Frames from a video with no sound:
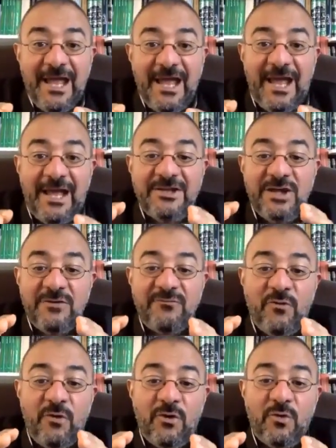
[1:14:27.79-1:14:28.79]
And
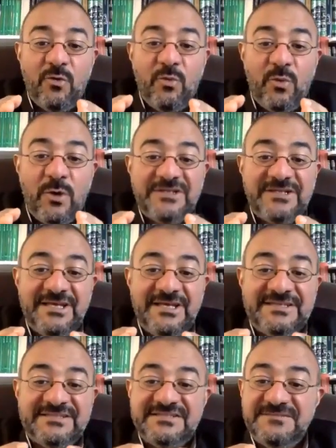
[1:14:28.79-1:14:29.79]
therefore, what
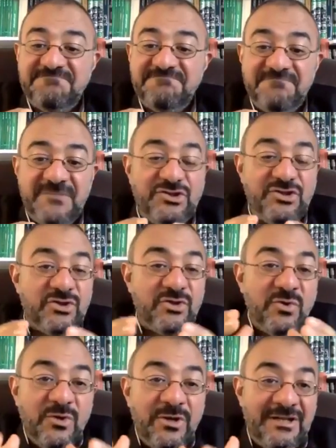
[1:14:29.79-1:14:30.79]
is
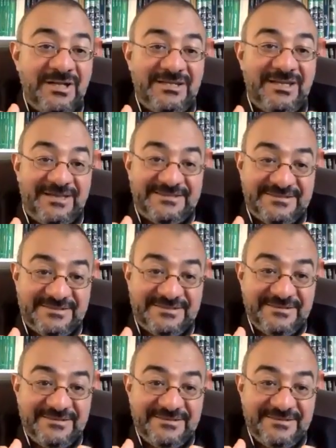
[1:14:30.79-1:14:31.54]
true in the text,